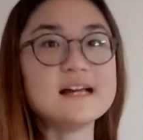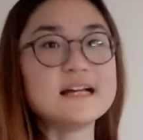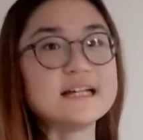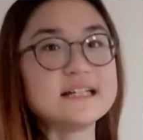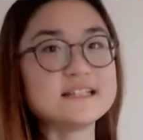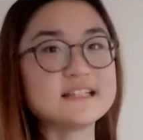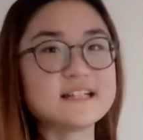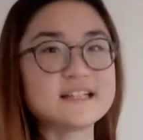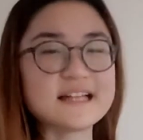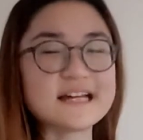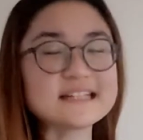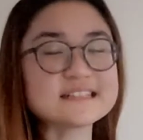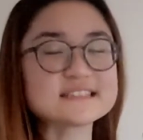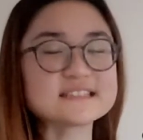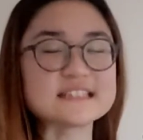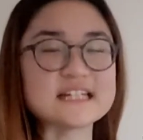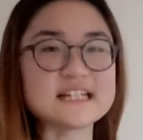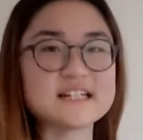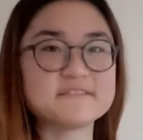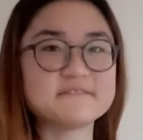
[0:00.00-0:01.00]
In the next
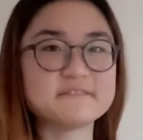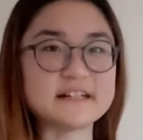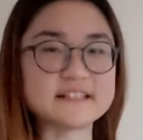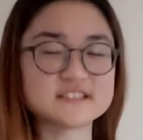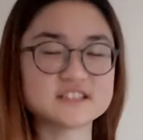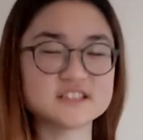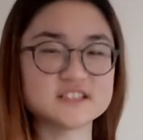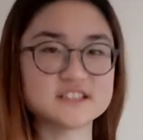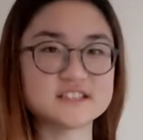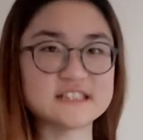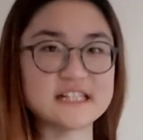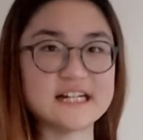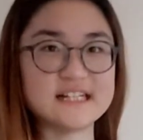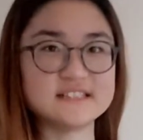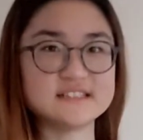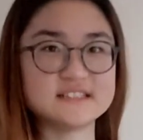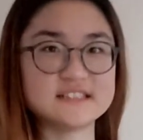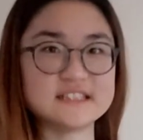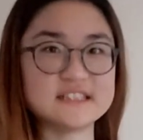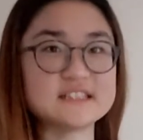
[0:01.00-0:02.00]
set of
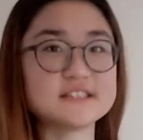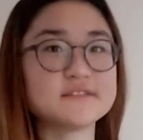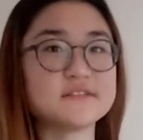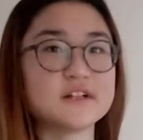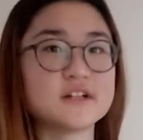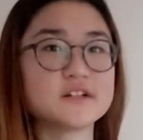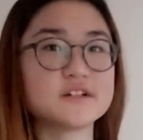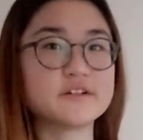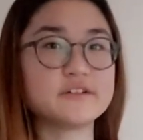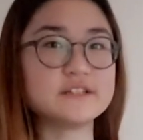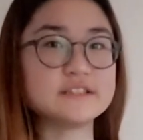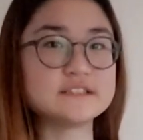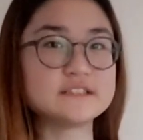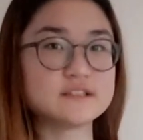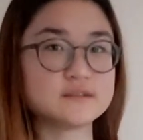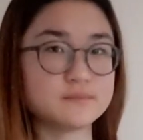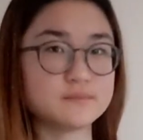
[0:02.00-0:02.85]
exercises, we are going to